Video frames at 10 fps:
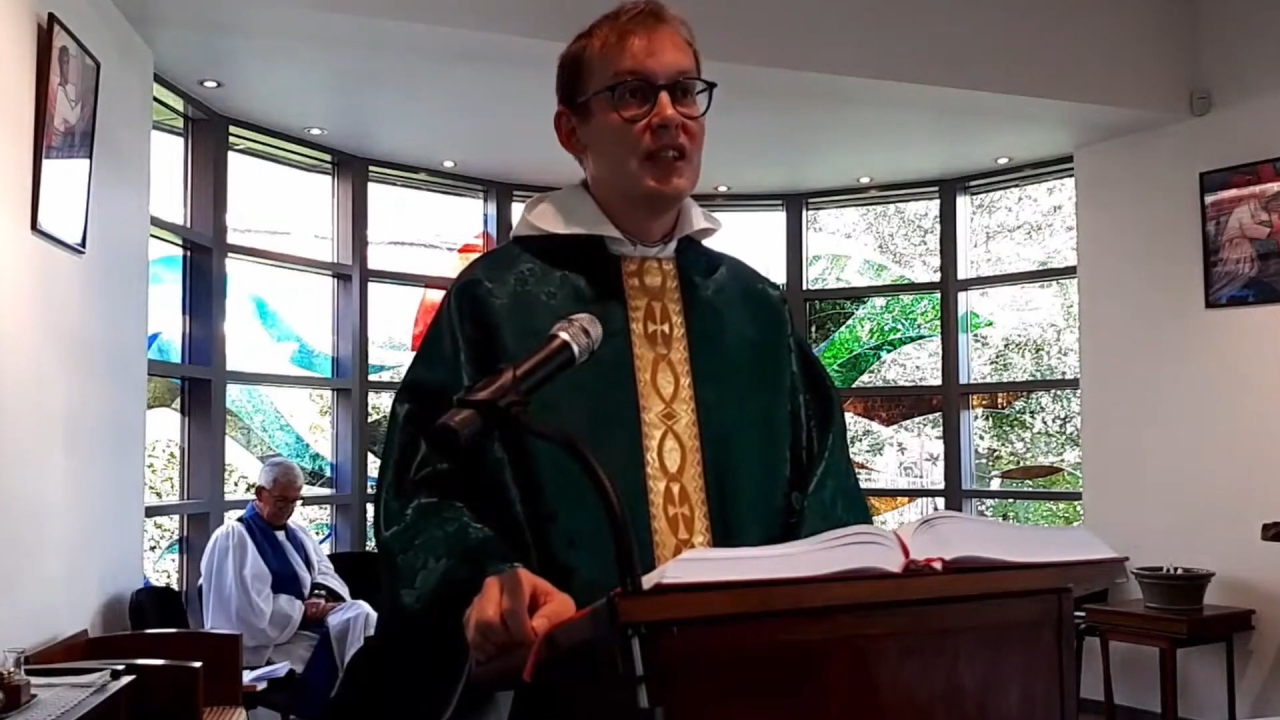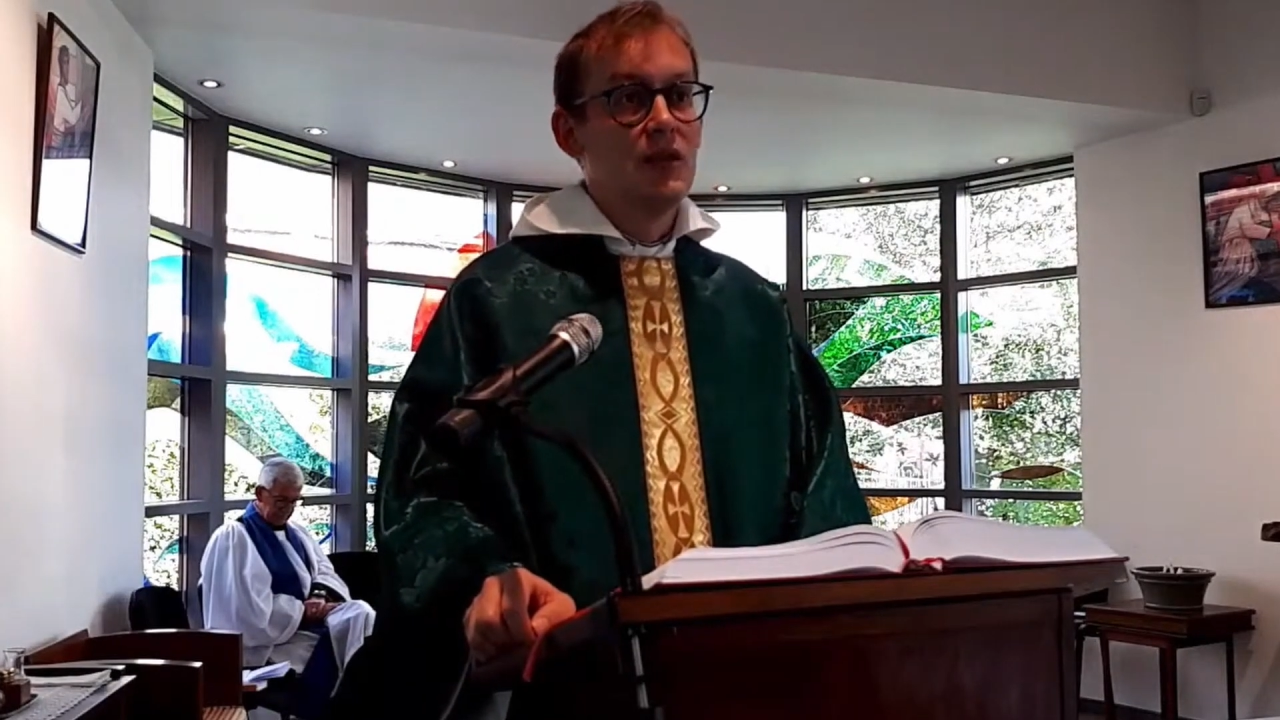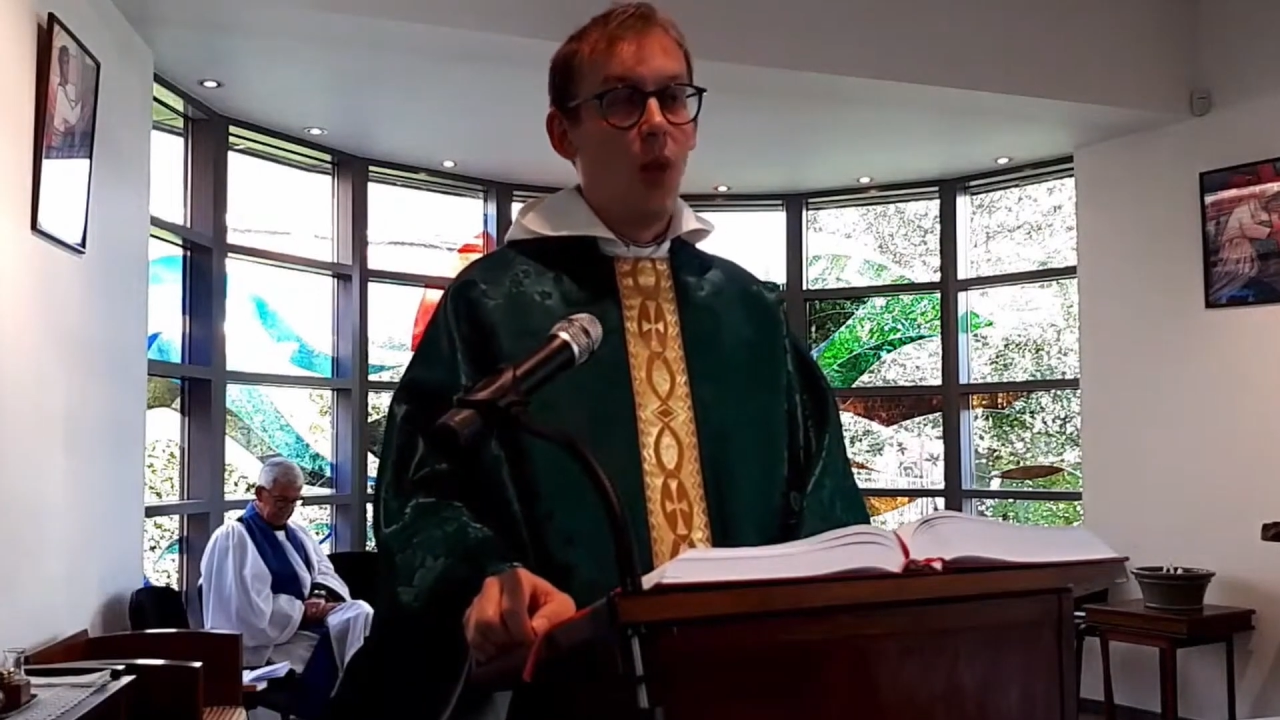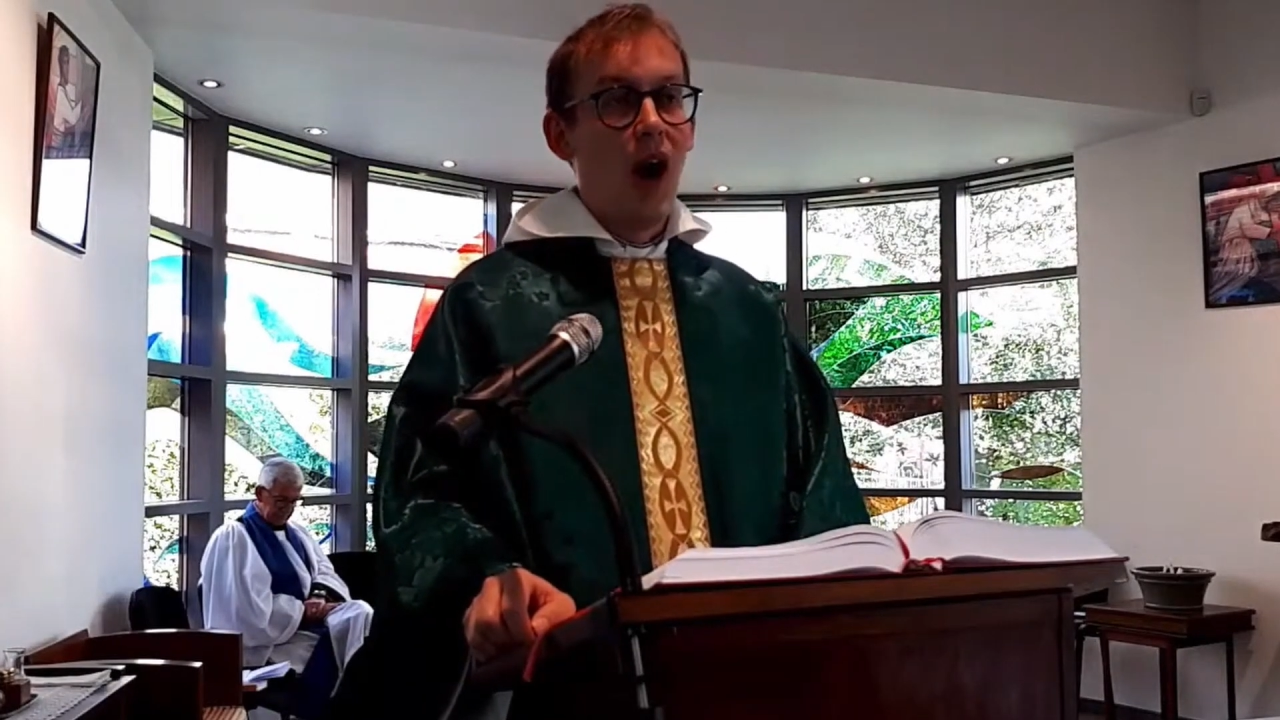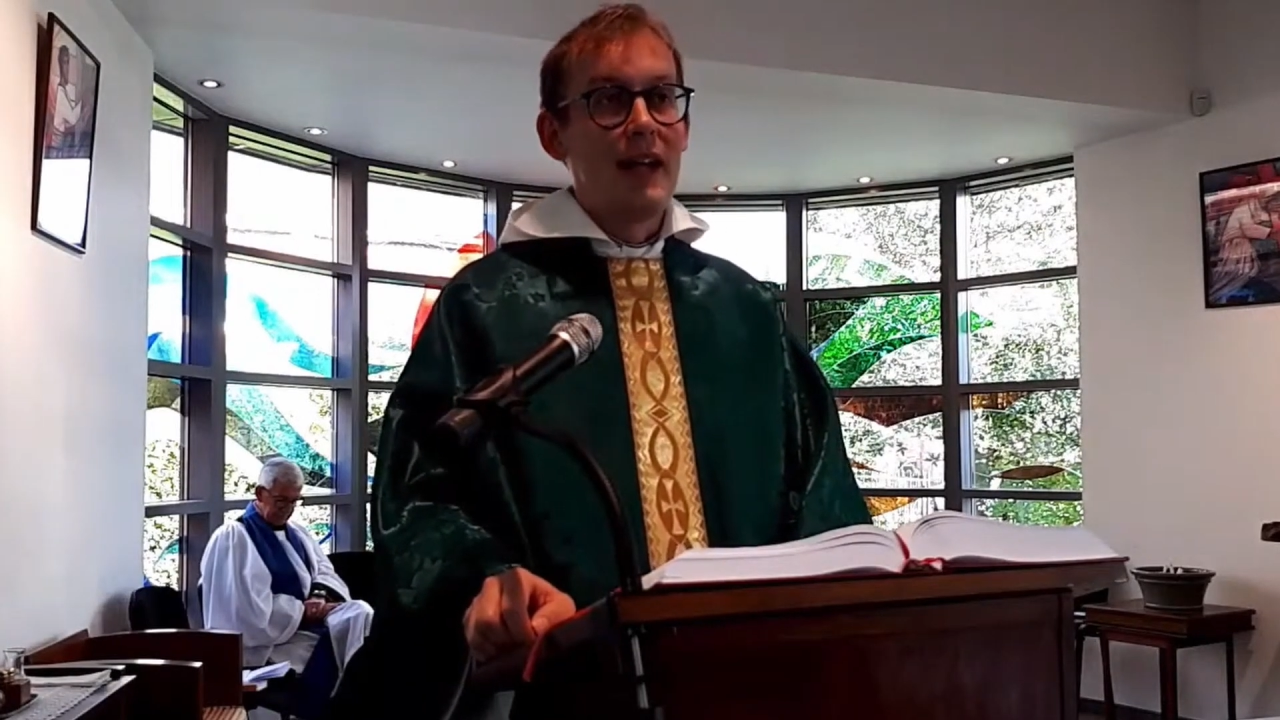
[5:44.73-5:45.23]

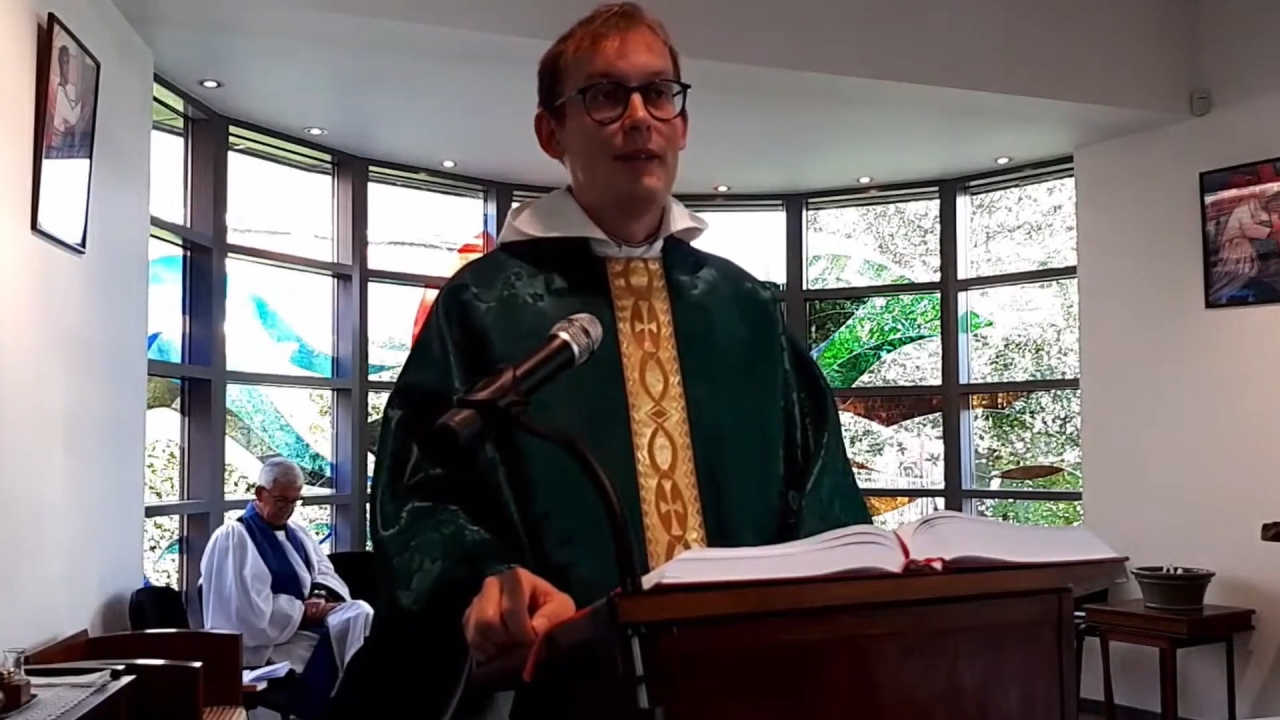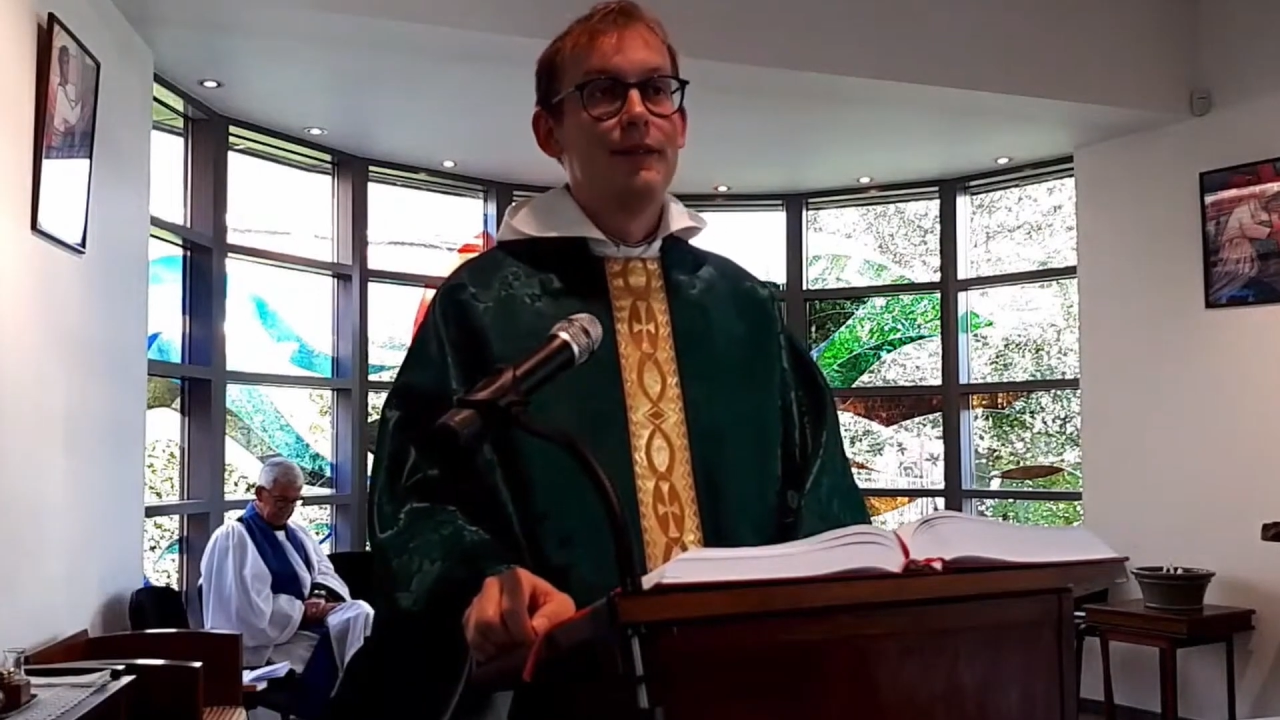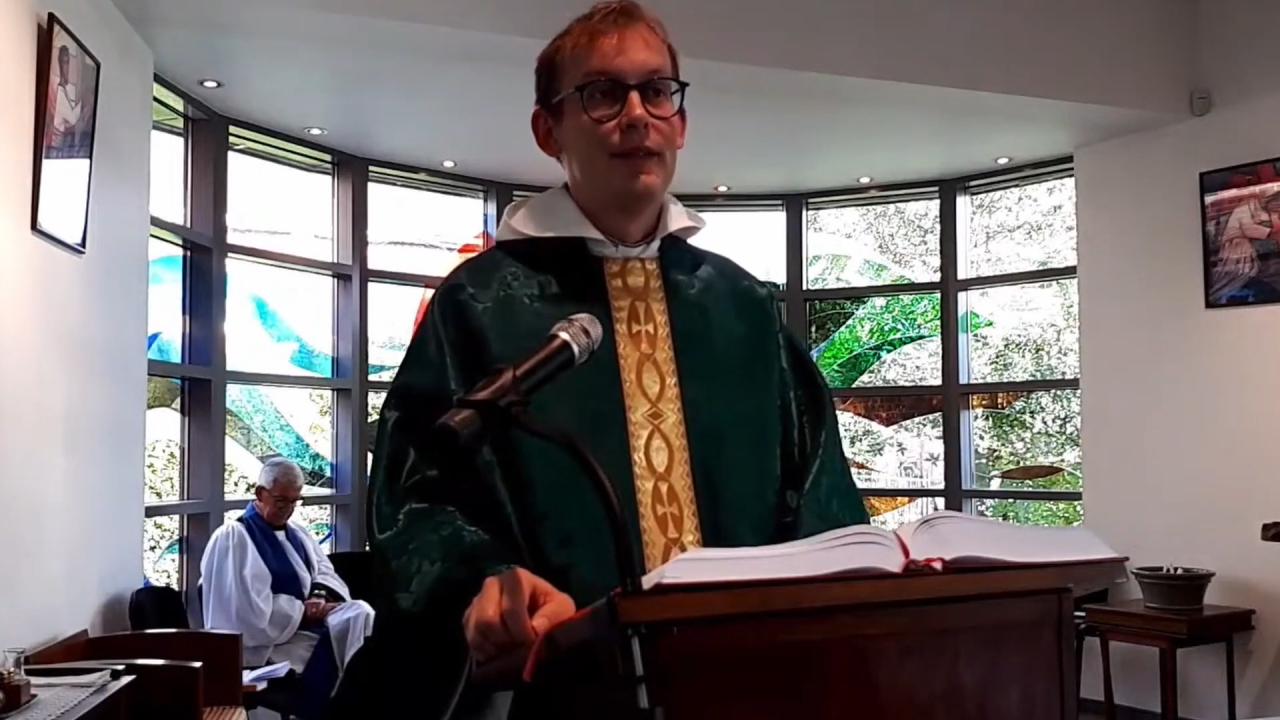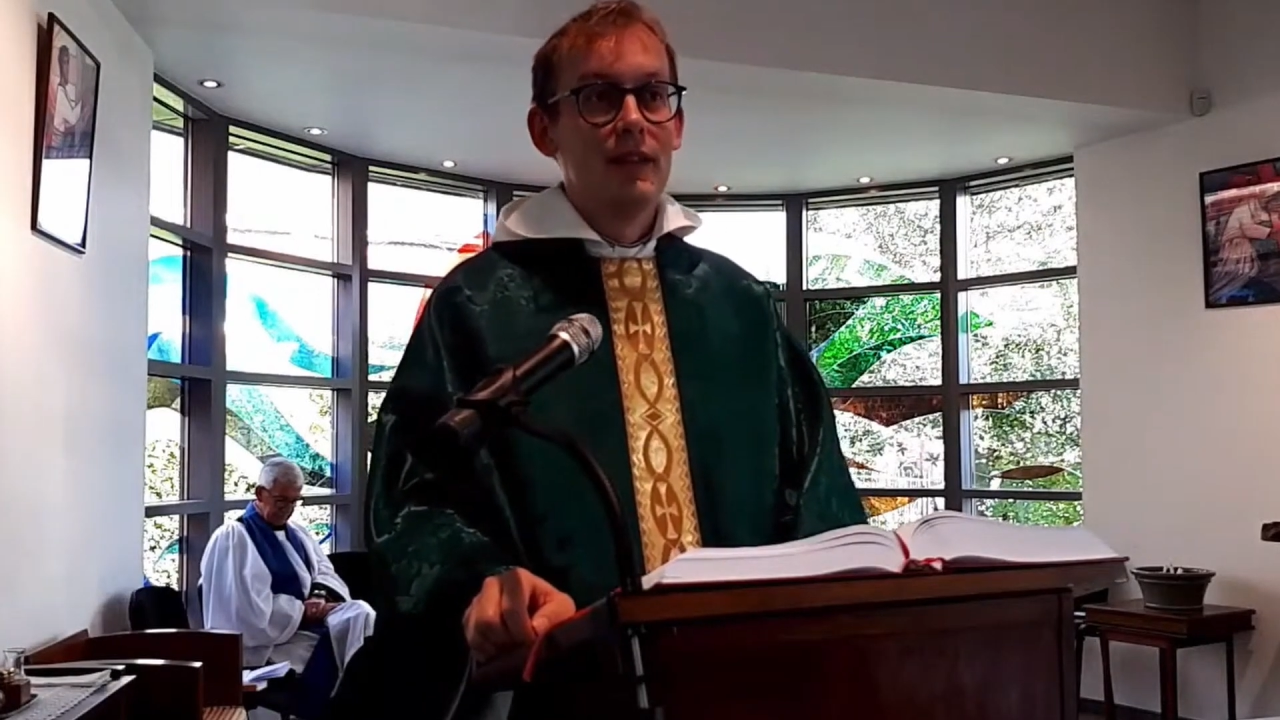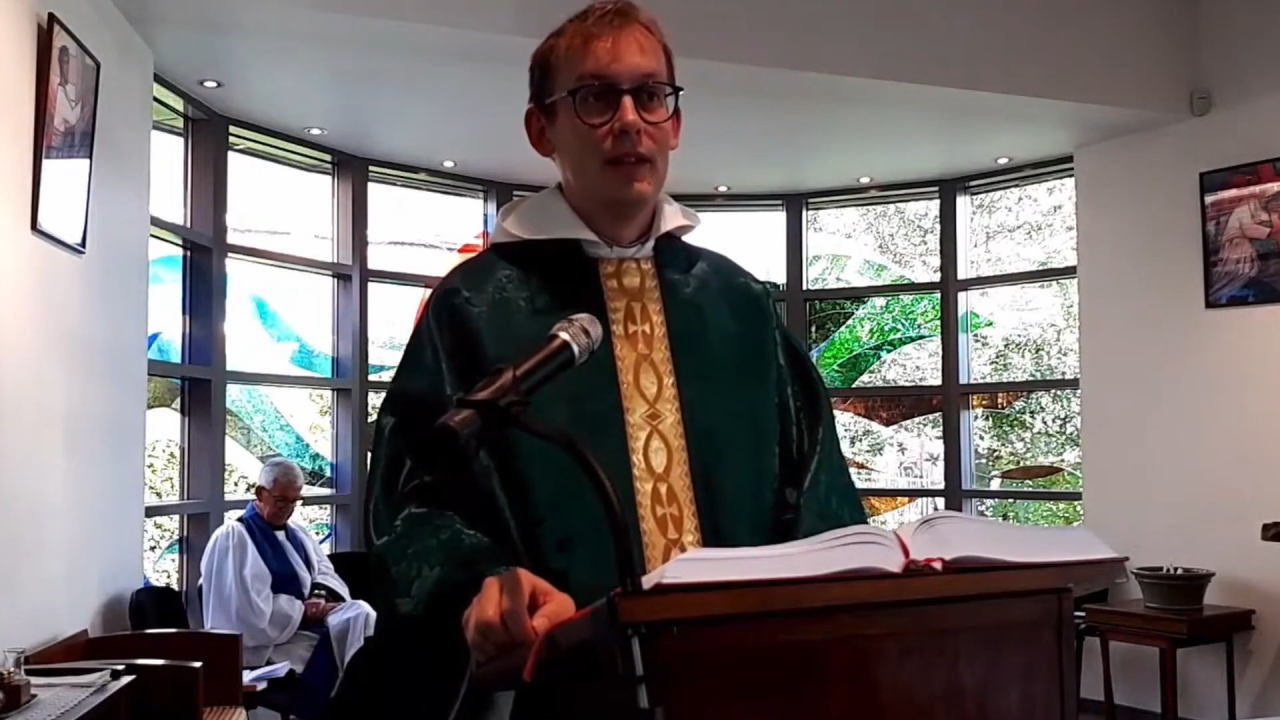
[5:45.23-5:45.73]
his
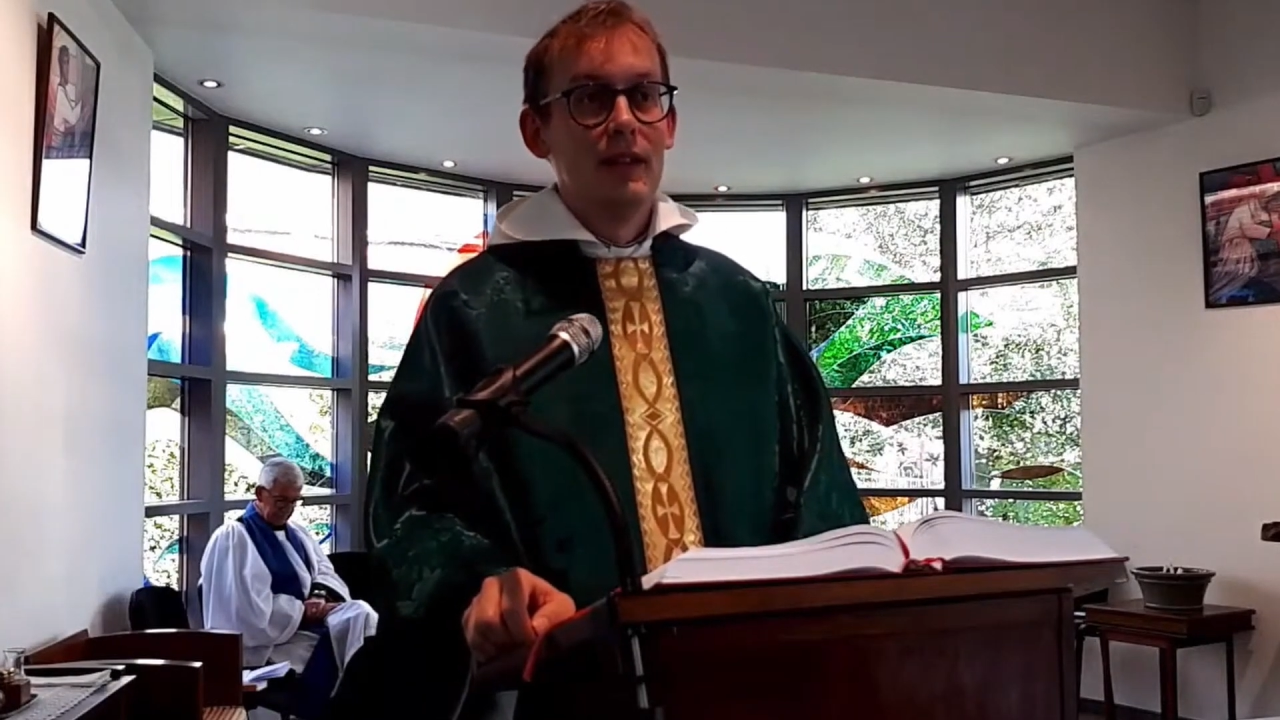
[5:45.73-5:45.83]
wife,